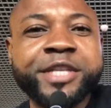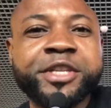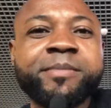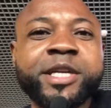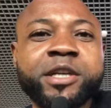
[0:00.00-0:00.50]
I
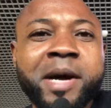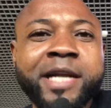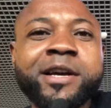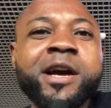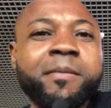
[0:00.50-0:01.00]
still remain your
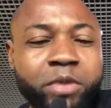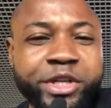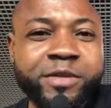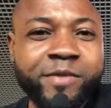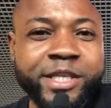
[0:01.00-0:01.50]
man,
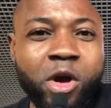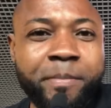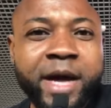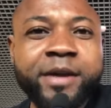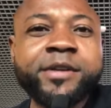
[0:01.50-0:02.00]
Moris Nwa Ezike
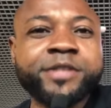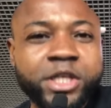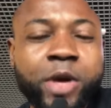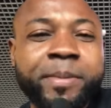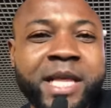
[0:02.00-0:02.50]
Oba, the
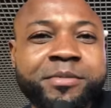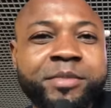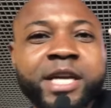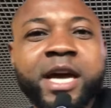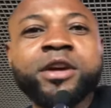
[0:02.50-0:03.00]
top class
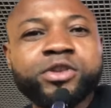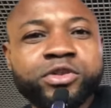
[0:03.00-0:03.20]
media.